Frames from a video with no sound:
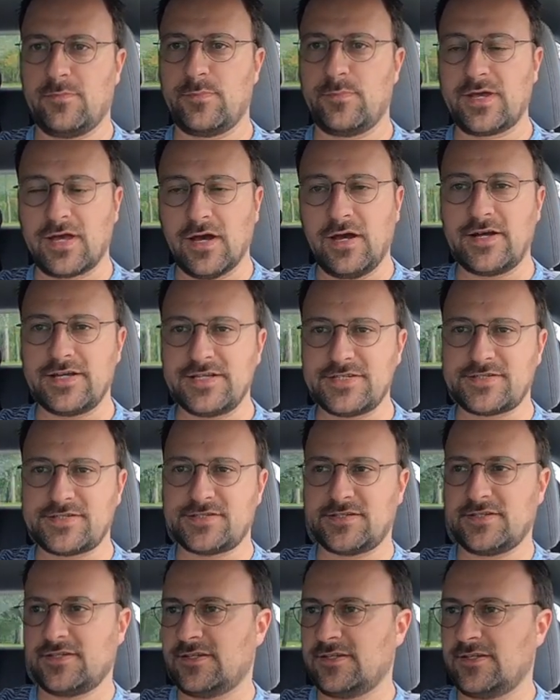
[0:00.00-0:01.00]

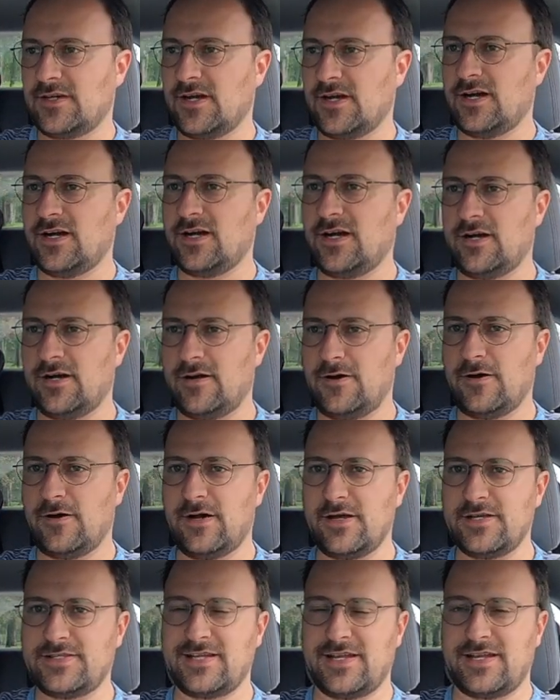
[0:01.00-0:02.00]
because
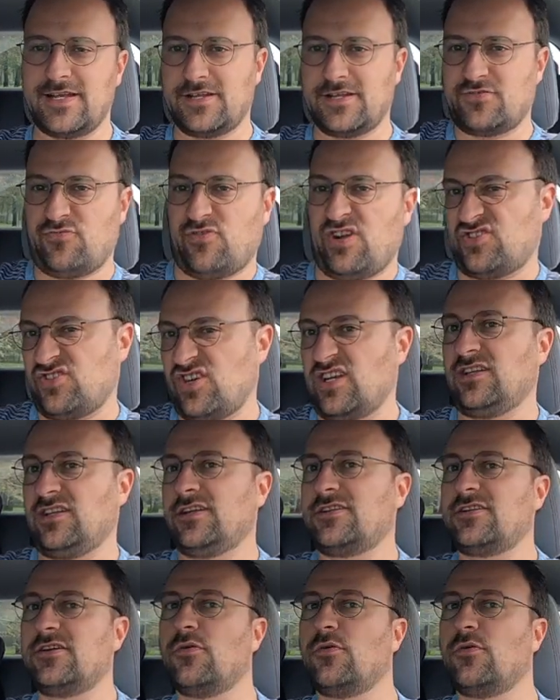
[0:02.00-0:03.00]
it's in a direction I'd
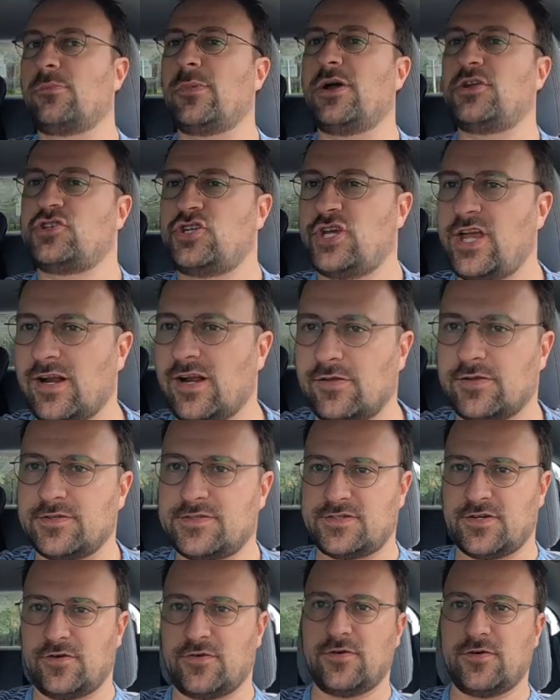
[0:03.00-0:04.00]
like to go in my channel.
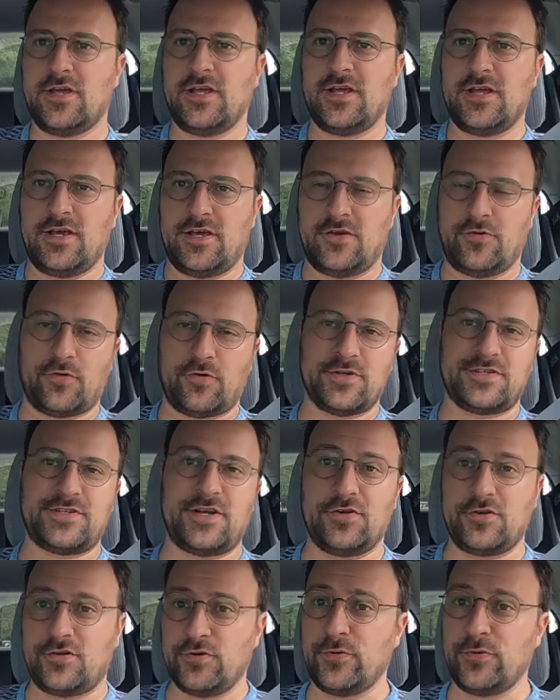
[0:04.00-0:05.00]
So in order to
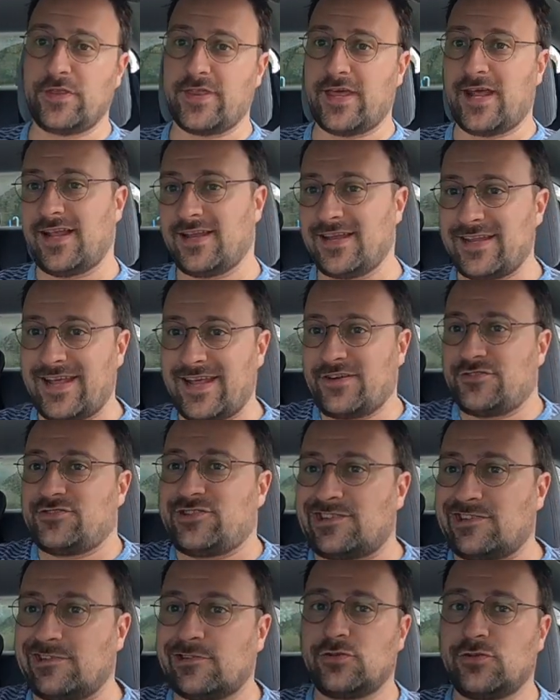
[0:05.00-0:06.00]
start doing that, I need to
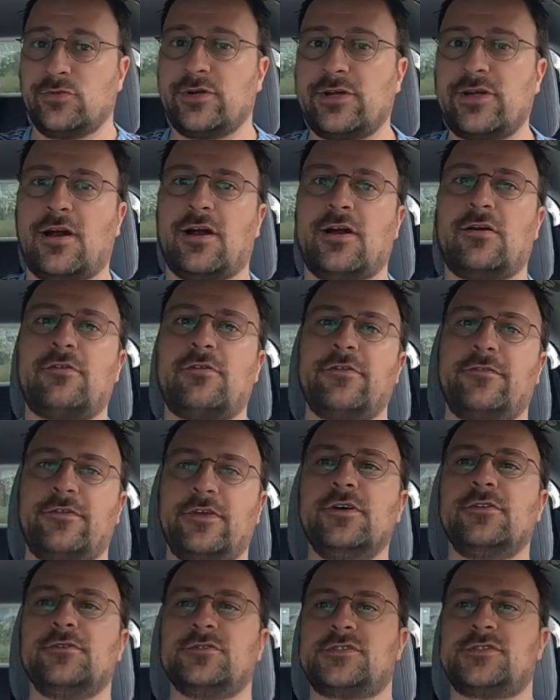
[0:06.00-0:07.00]
actually start doing car
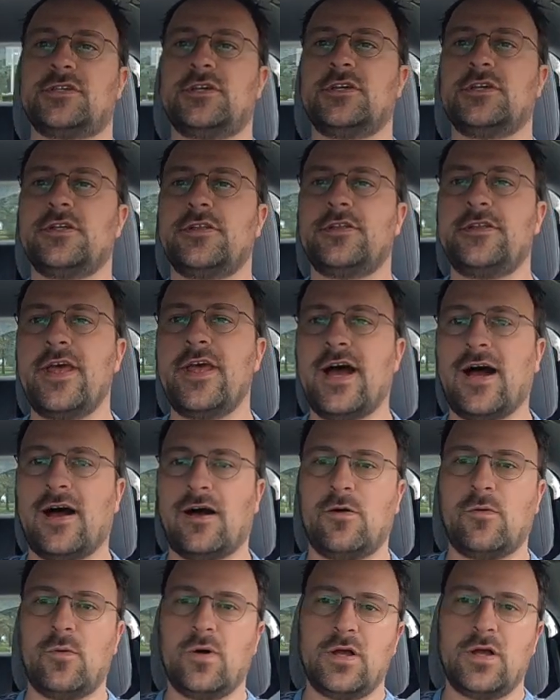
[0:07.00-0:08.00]
reviews.
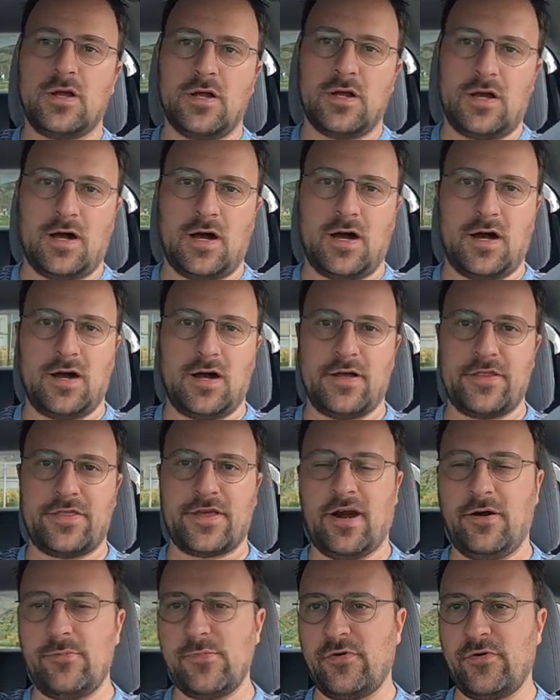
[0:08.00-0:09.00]
Now,
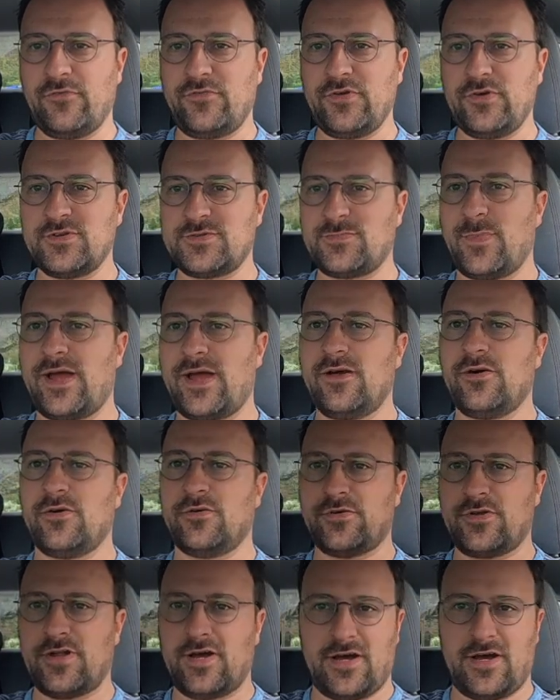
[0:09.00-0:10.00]
the car I'm going to review is my
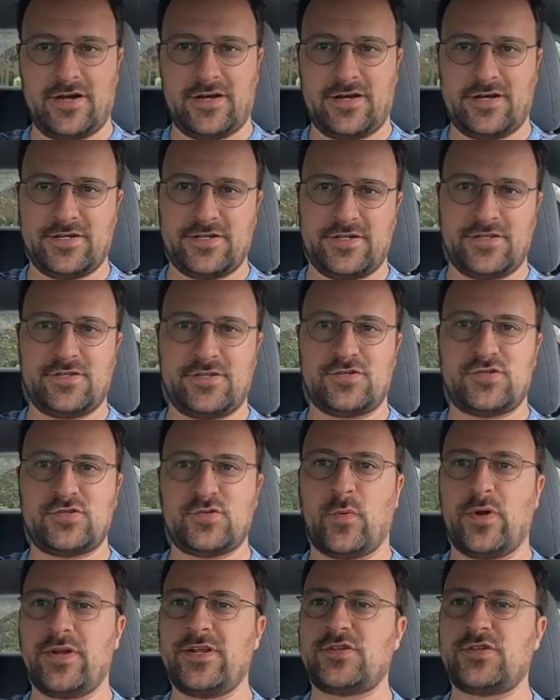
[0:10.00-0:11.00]
own
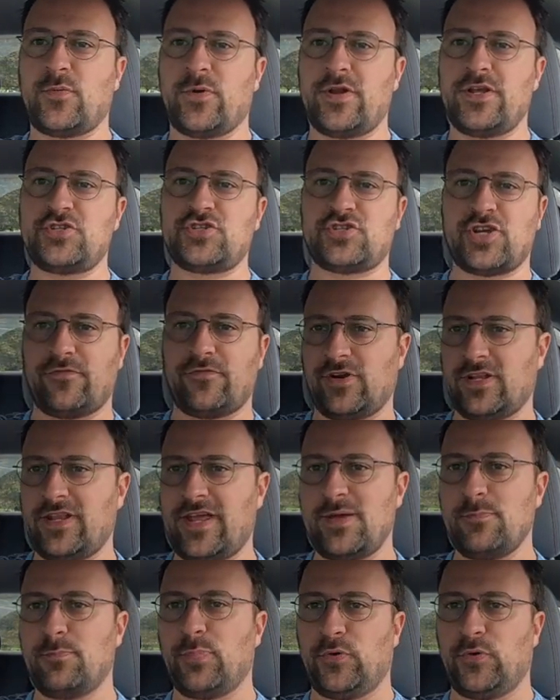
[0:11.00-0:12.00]
2020
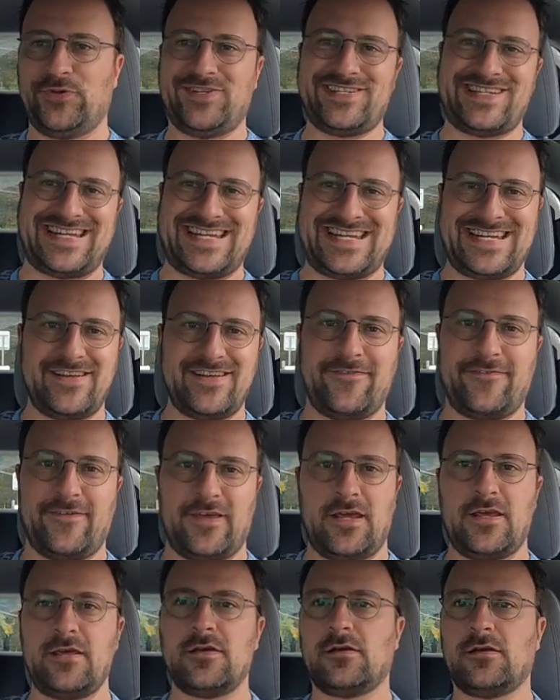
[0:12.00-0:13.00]
Chevrolet Bolt
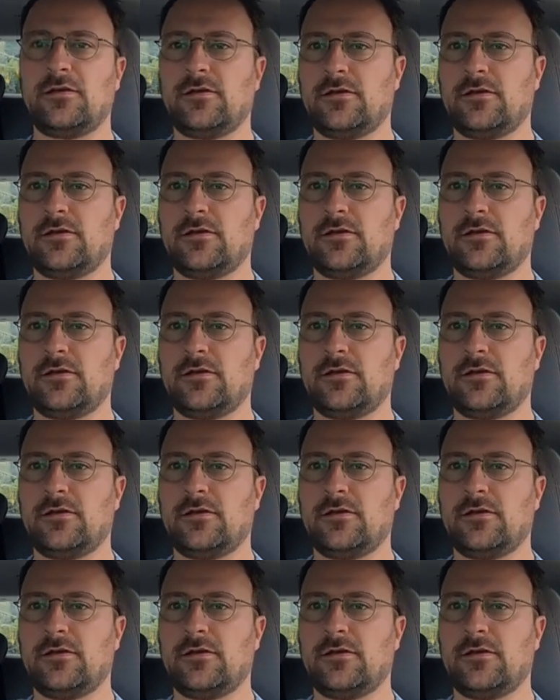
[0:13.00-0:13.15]
EV.